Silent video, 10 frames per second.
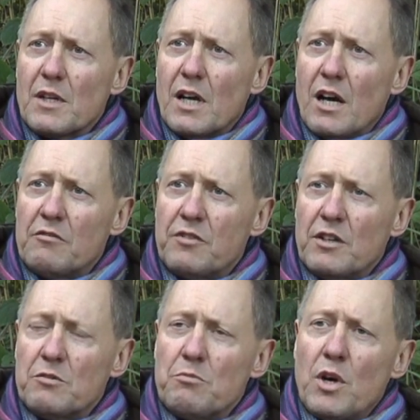I
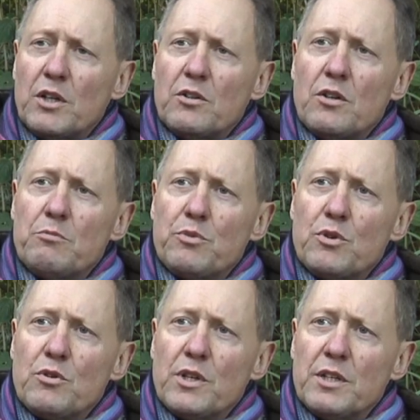found a
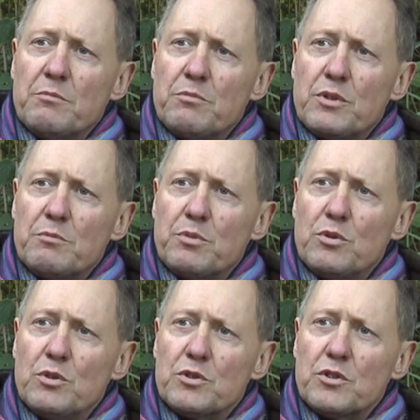microbrewery in
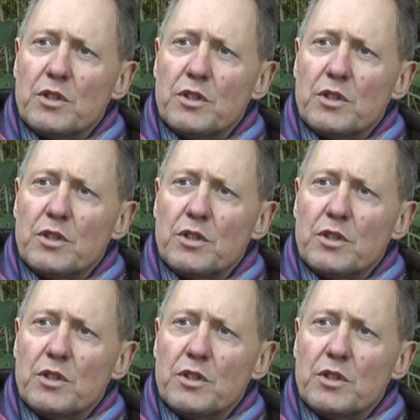Bridport,